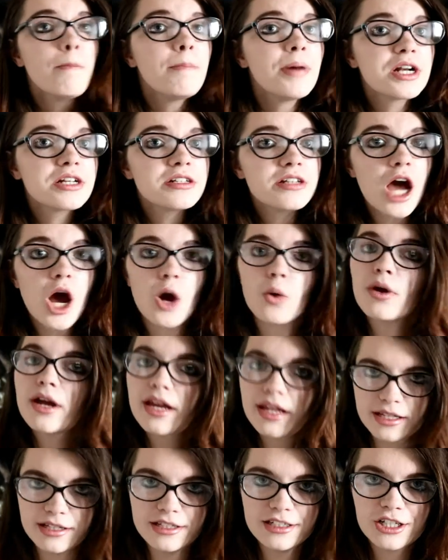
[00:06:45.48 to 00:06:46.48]
But no,
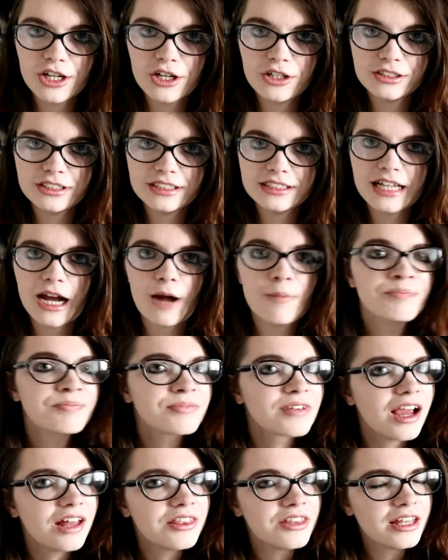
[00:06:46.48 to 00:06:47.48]
he turned it down.
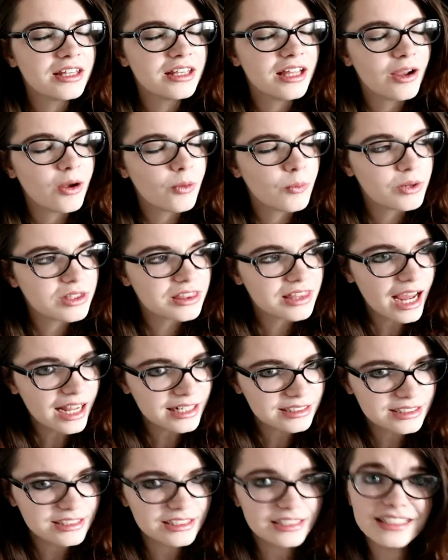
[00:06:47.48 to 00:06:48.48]
And then with
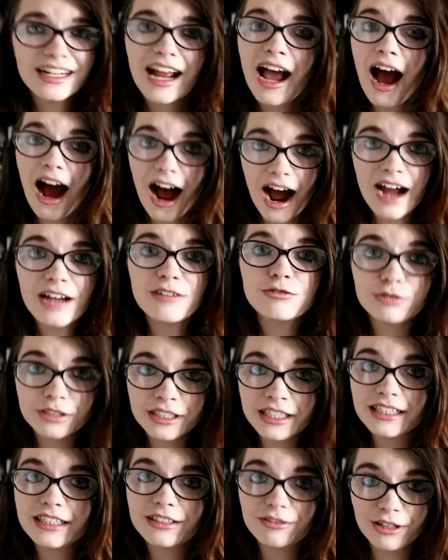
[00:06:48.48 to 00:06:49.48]
that scene, I
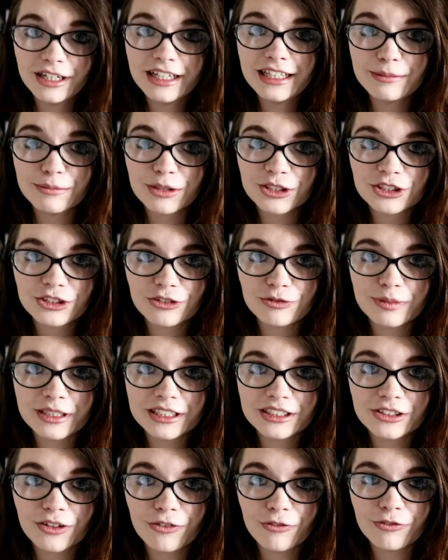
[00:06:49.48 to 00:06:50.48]
really must have
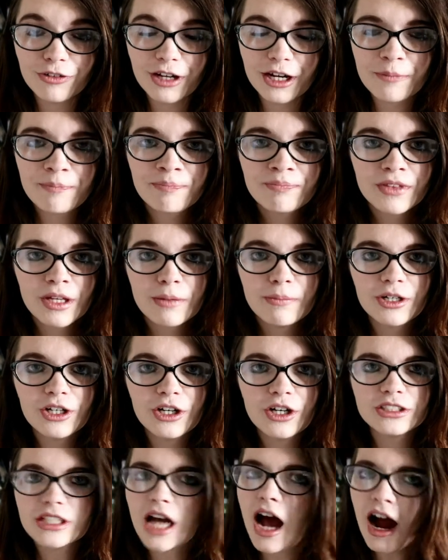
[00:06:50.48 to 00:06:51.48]
missed something,
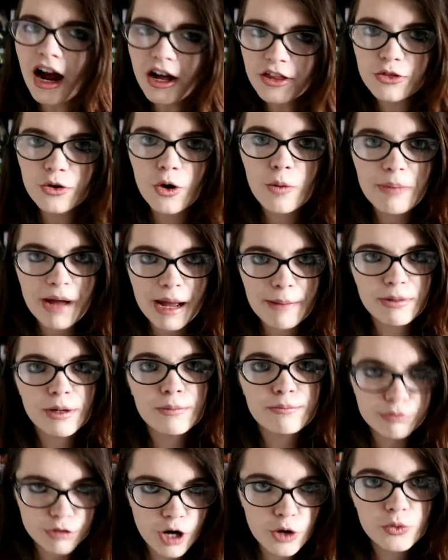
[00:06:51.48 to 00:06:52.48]
because I thought Pepper
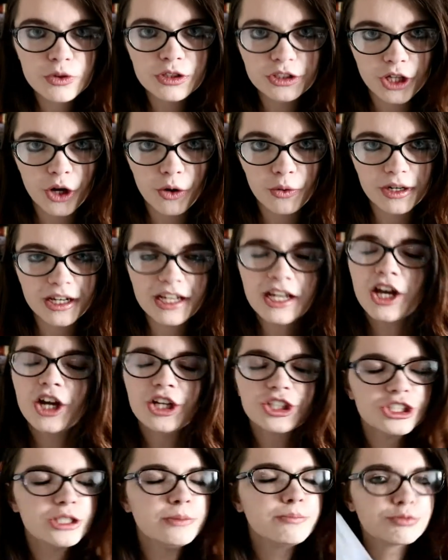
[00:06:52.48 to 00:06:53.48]
broke Tony.
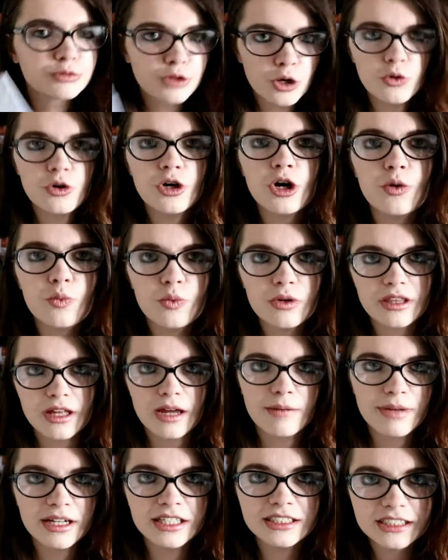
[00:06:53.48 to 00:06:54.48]
She broke up with
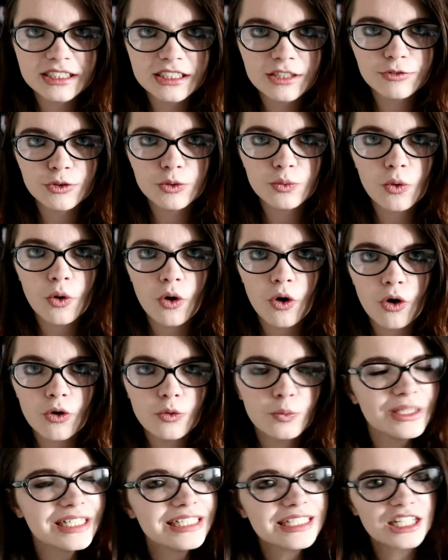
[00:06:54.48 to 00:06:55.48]
him in Civil War.
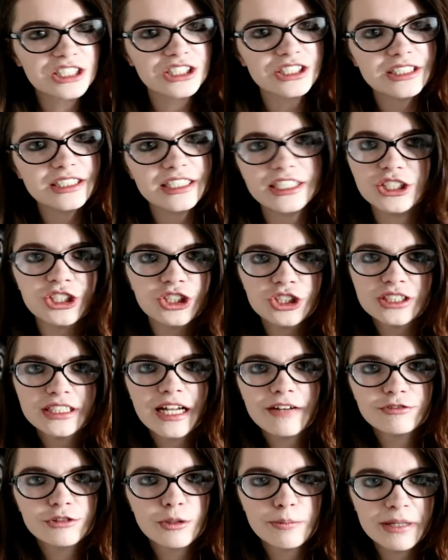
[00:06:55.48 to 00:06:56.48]
We didn't actually see it, she just
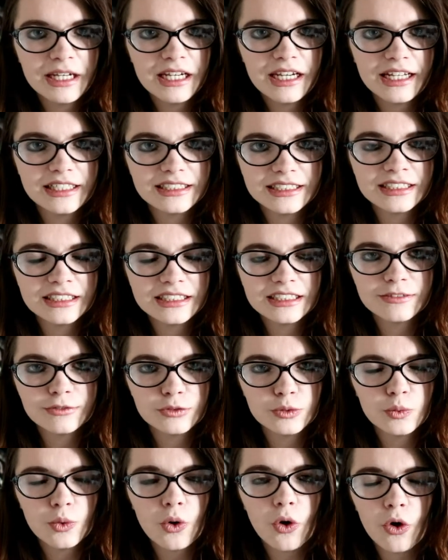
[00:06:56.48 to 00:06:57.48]
never appeared in
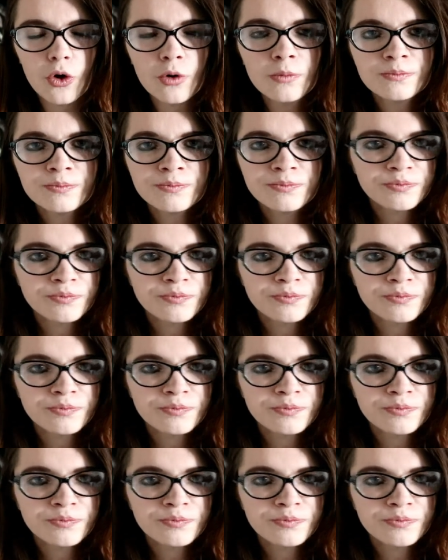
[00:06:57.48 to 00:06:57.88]
Civil War.